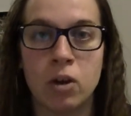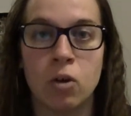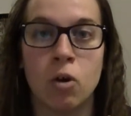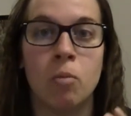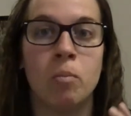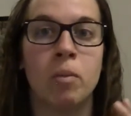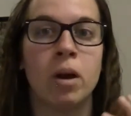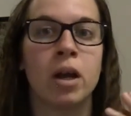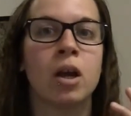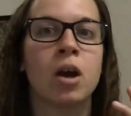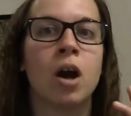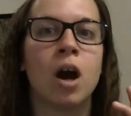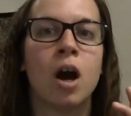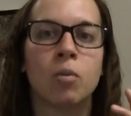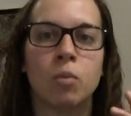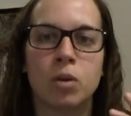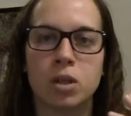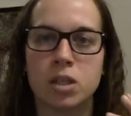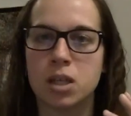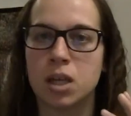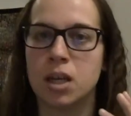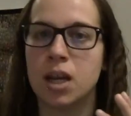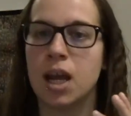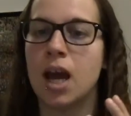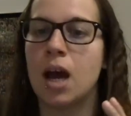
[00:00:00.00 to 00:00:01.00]
Oh my God, what's
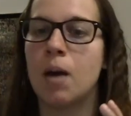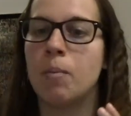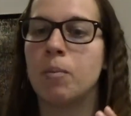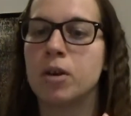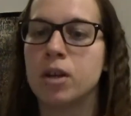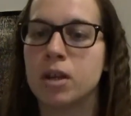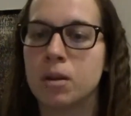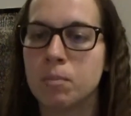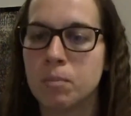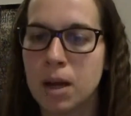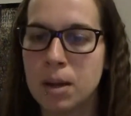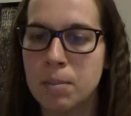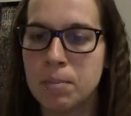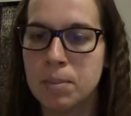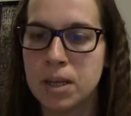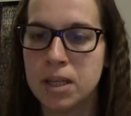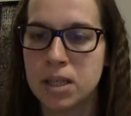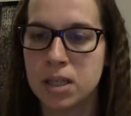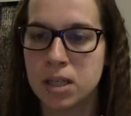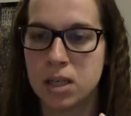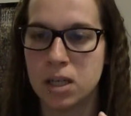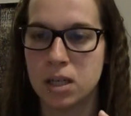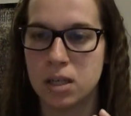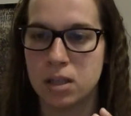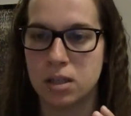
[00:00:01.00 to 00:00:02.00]
going to happen to my
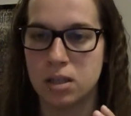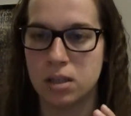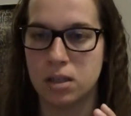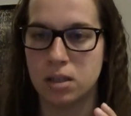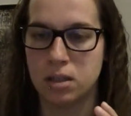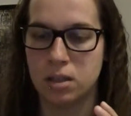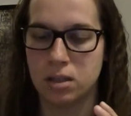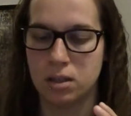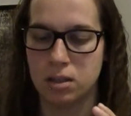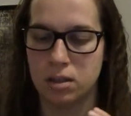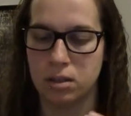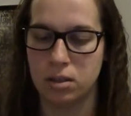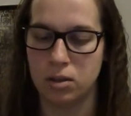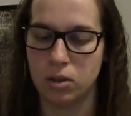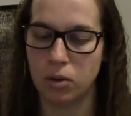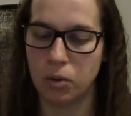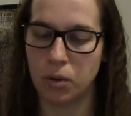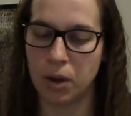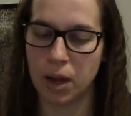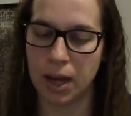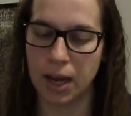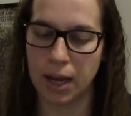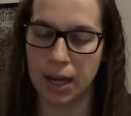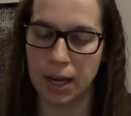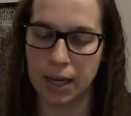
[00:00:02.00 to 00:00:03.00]
business?
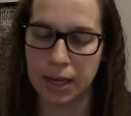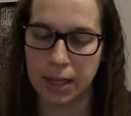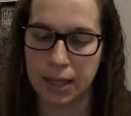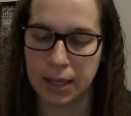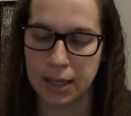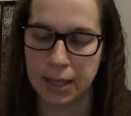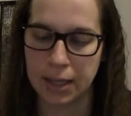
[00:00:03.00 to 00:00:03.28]
Okay?